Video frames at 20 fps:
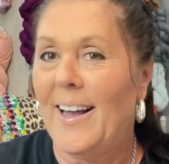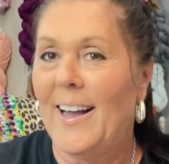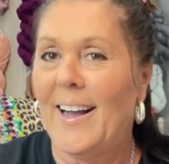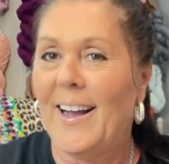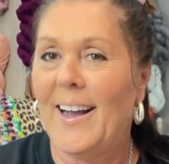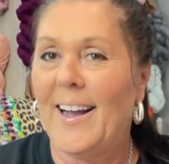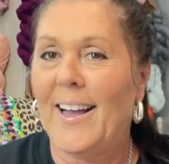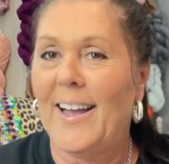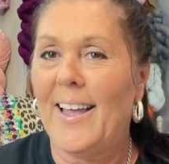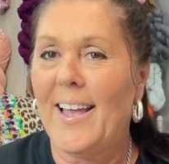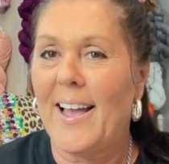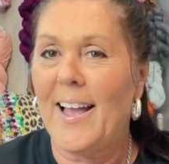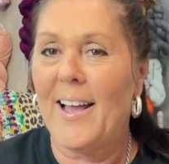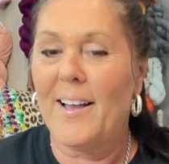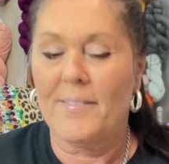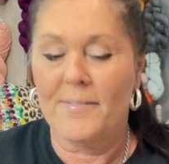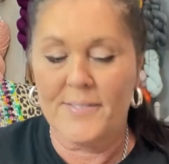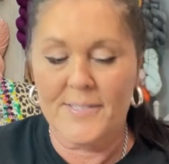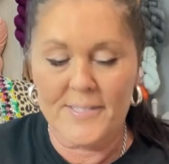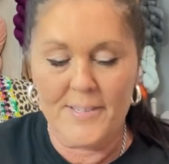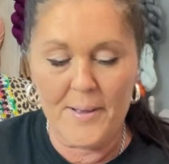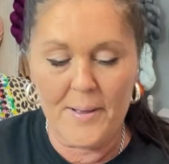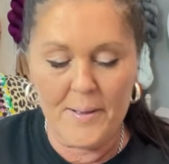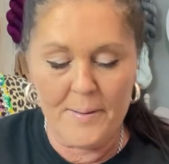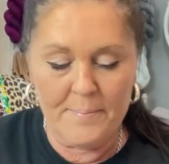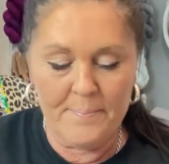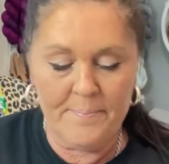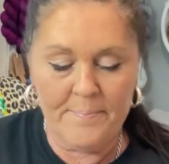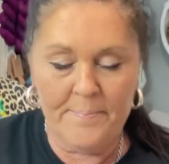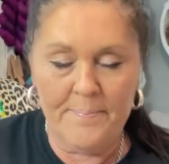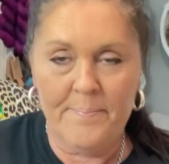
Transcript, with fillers: I have some